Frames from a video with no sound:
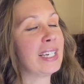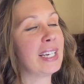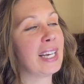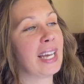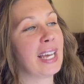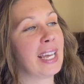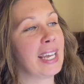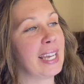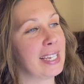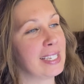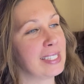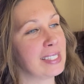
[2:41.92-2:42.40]

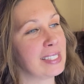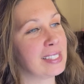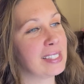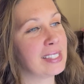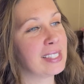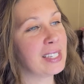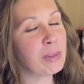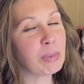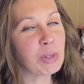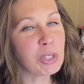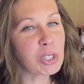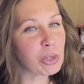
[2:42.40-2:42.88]
and
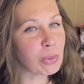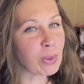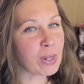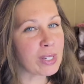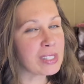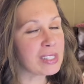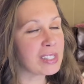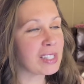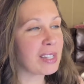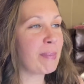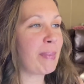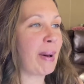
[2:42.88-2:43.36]
see which
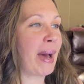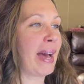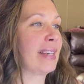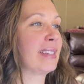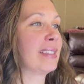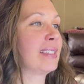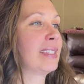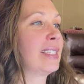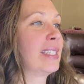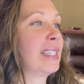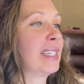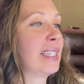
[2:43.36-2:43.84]
one's the
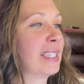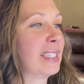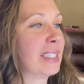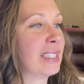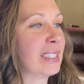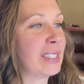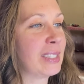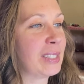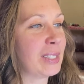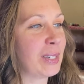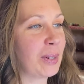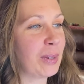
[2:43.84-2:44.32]
best.
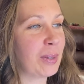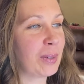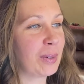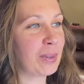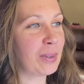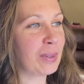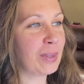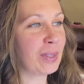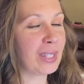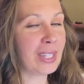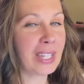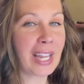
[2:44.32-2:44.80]

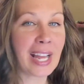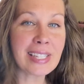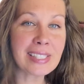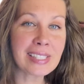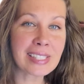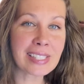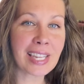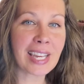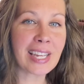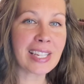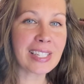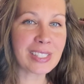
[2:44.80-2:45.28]
So
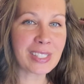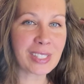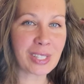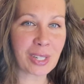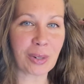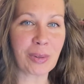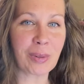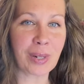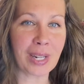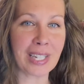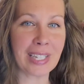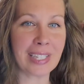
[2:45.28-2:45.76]
let's get
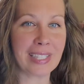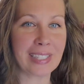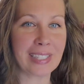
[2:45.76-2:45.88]
to it.